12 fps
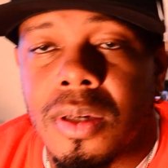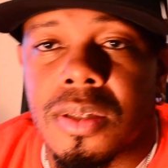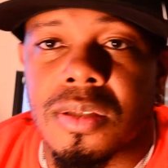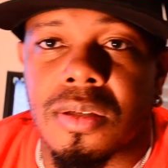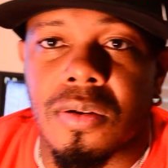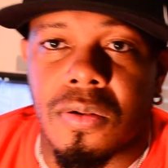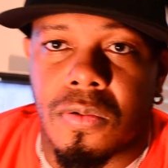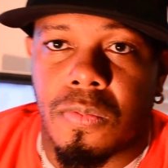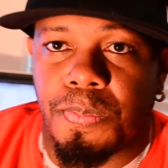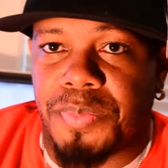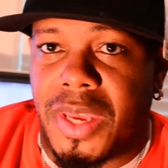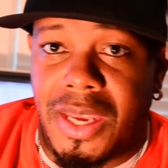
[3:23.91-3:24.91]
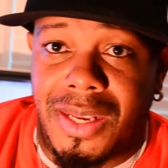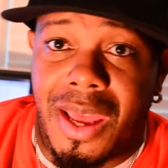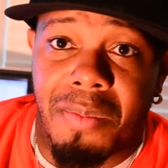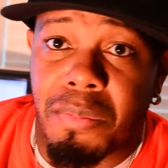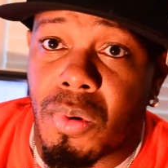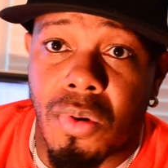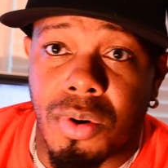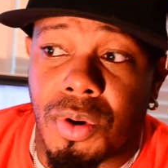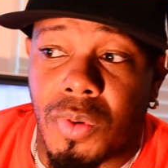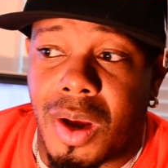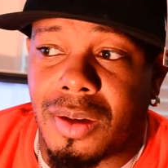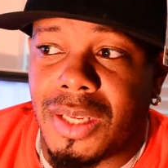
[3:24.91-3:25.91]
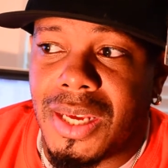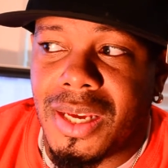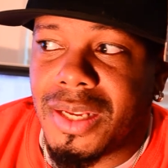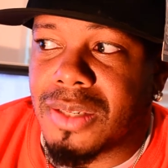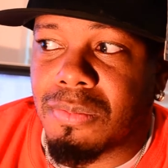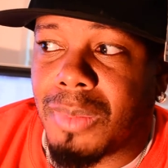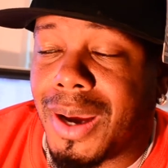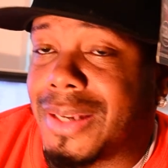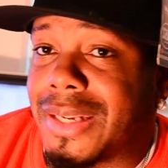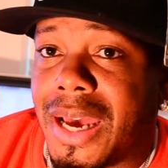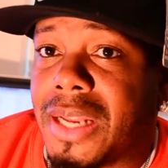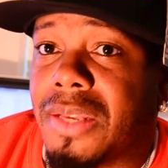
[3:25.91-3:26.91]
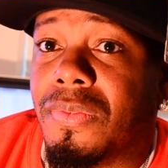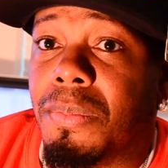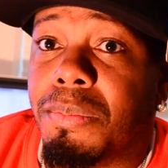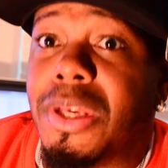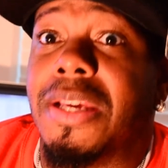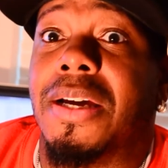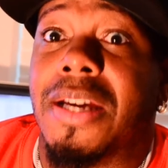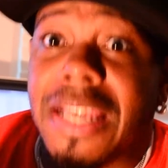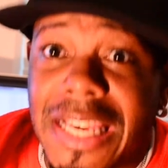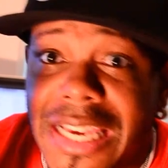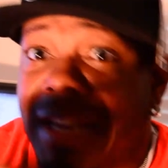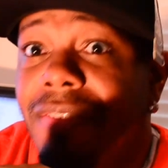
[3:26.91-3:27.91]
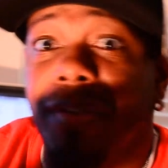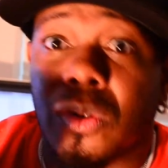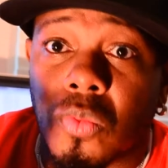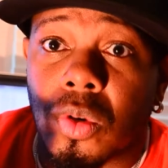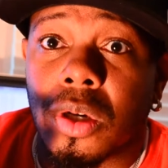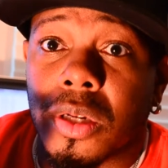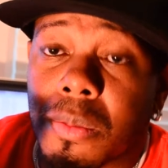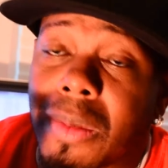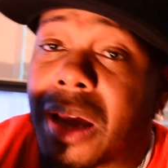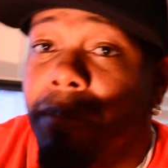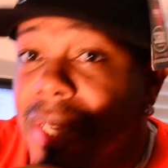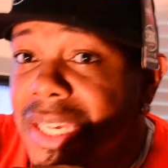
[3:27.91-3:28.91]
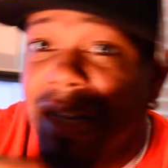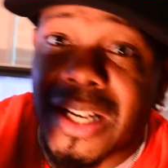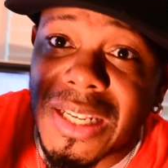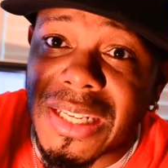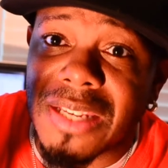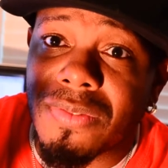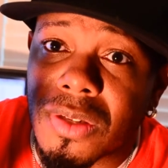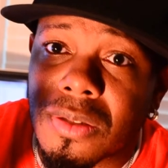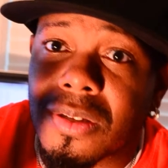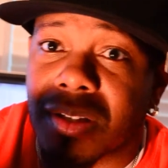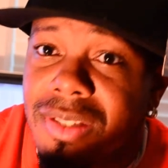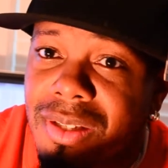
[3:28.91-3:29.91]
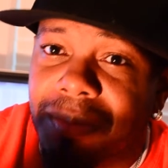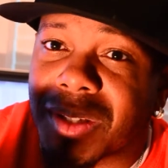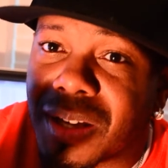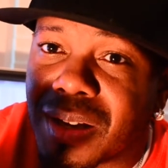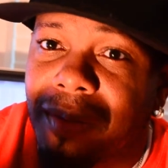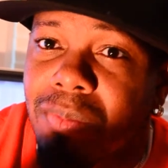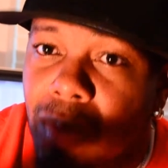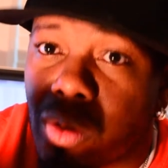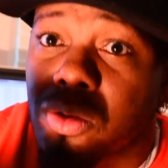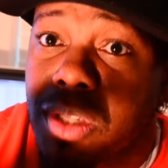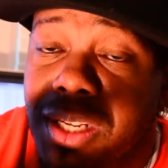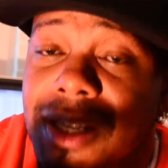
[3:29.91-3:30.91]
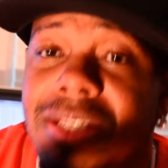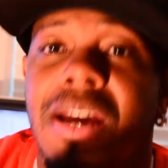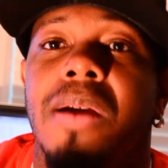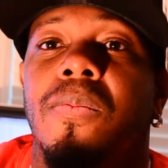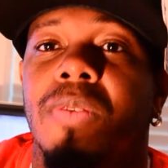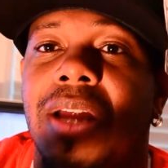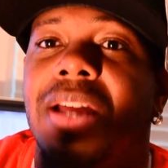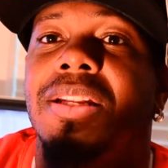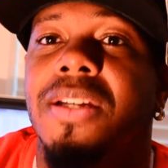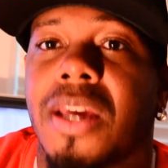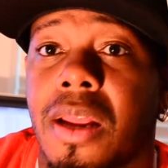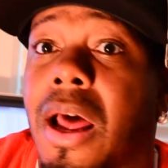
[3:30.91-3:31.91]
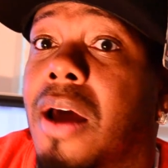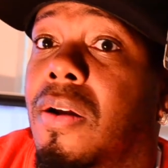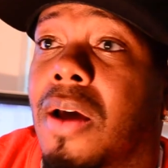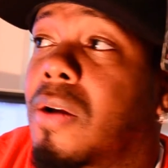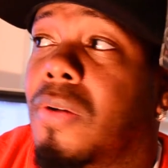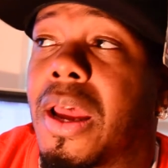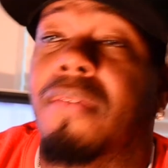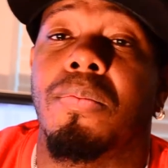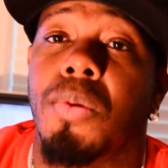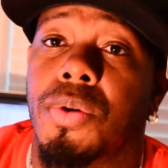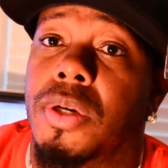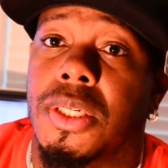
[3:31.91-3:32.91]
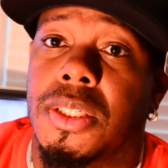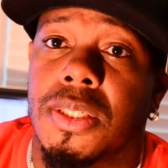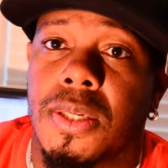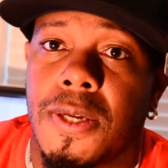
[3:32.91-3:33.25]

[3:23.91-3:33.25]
So, and that border around the edge might not even be an even one, it might be uneven, because sometimes, most of the time when I look at it, I don't have a border list.